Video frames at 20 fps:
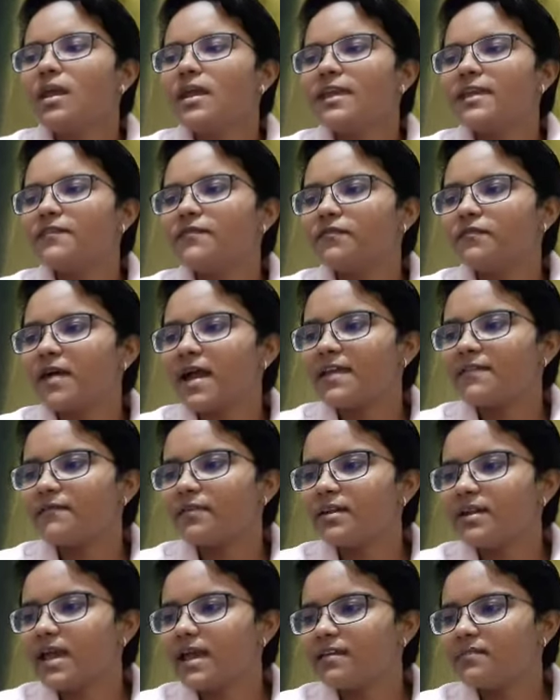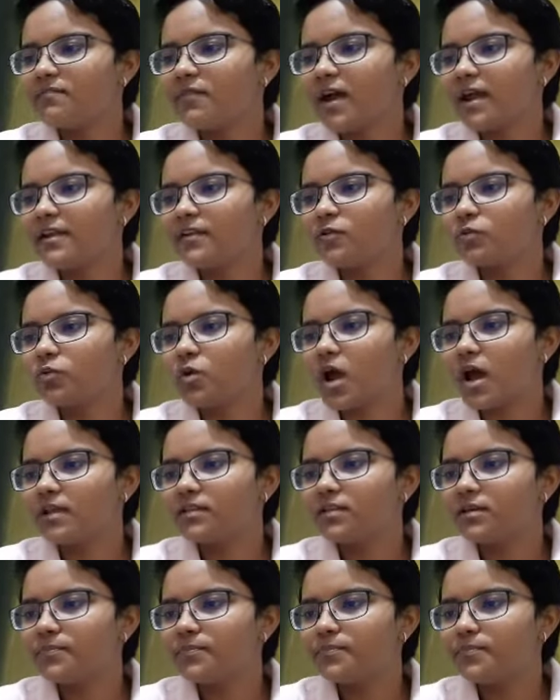If y1 and y2 are
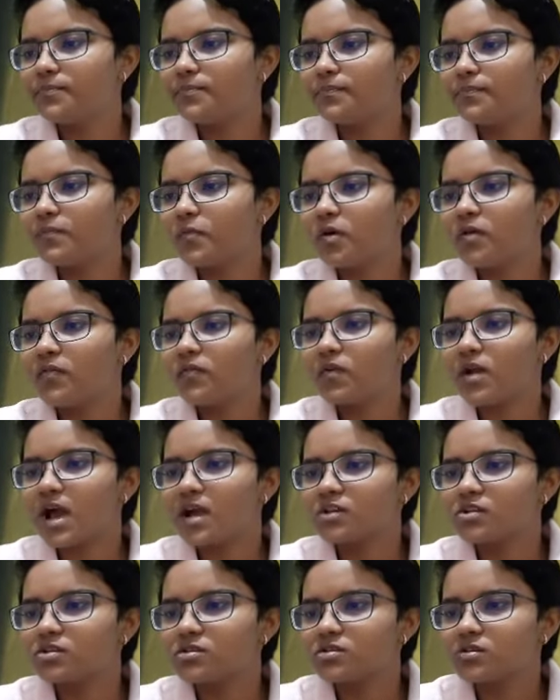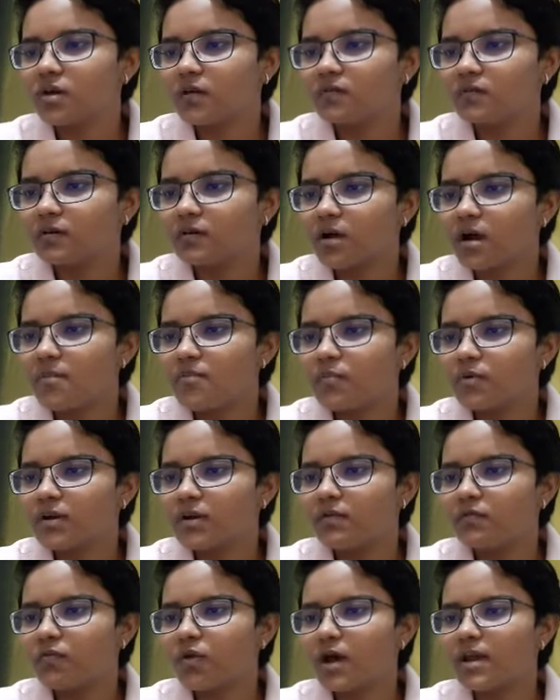the mole fractions of the
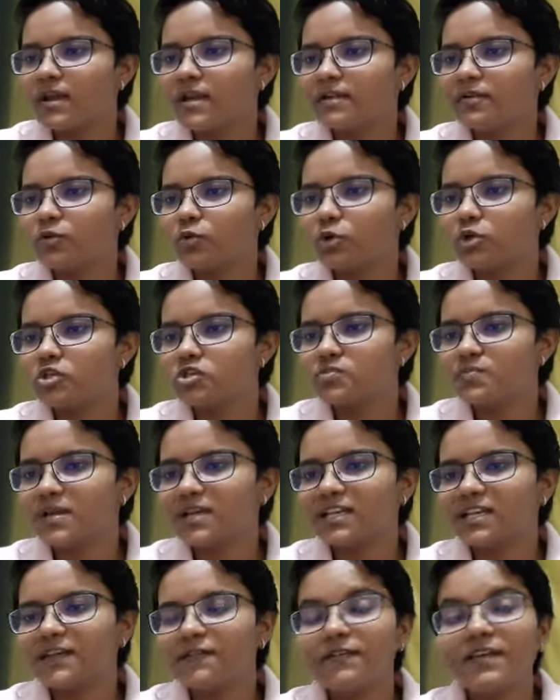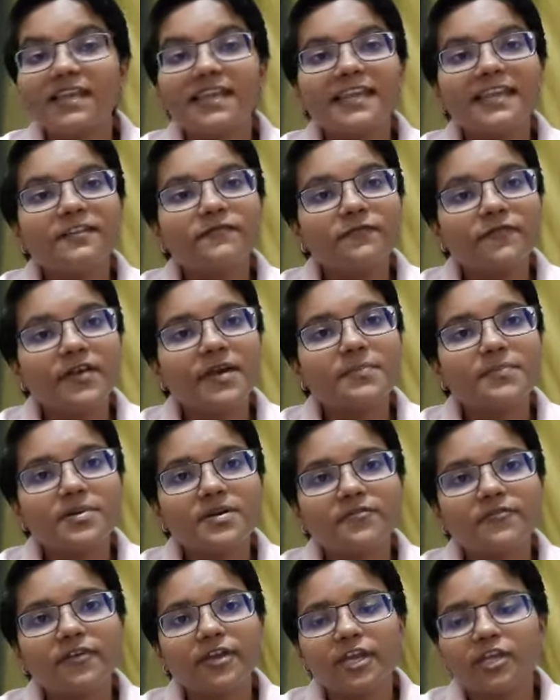component 1 and 2 respectively in
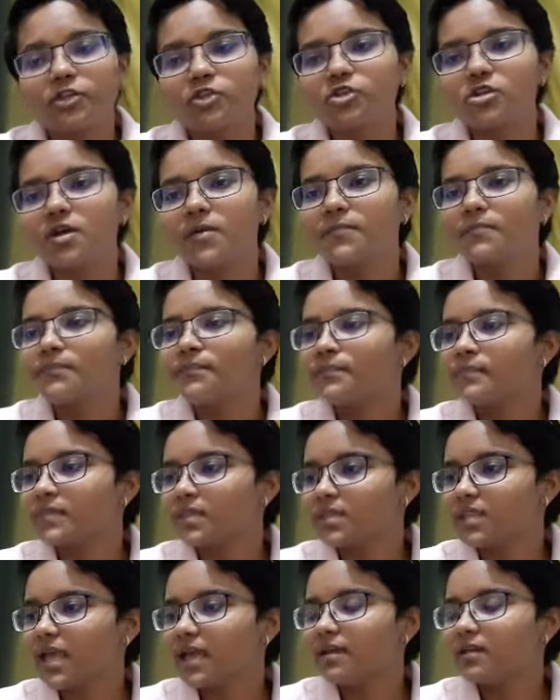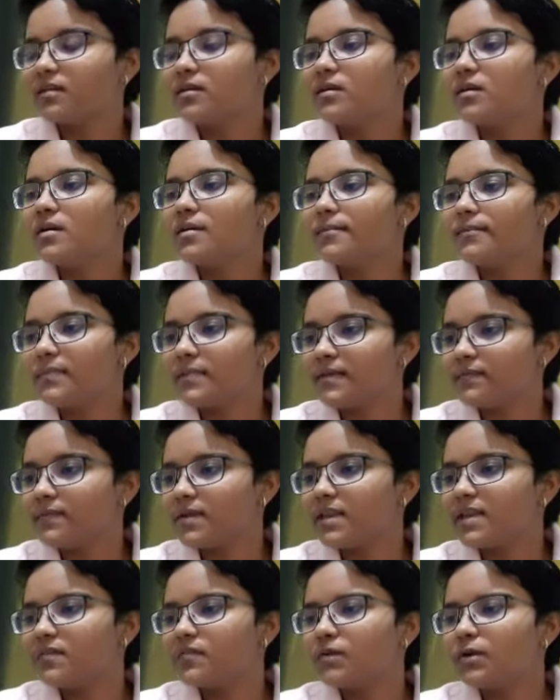vapor phase, then
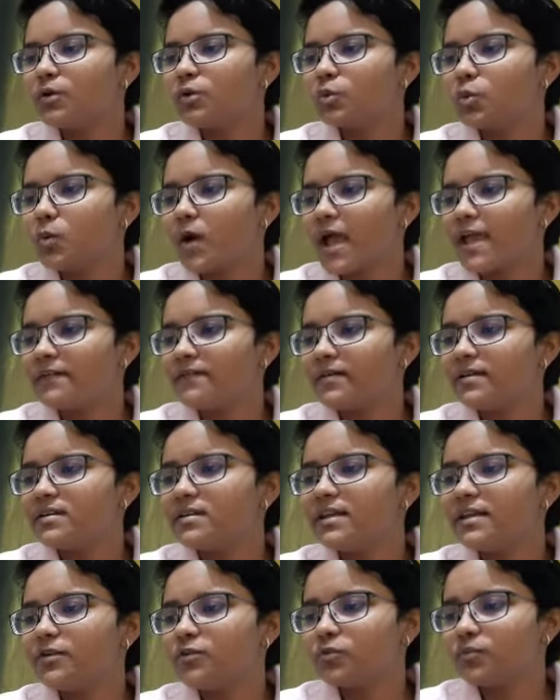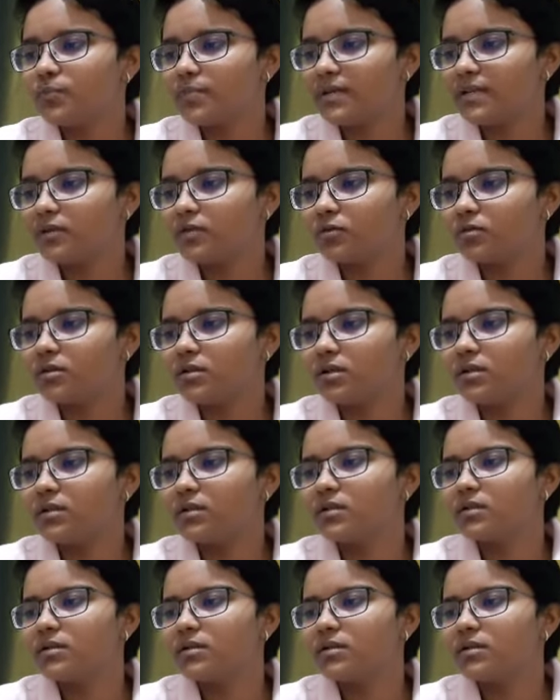P1 equal to y1 into P total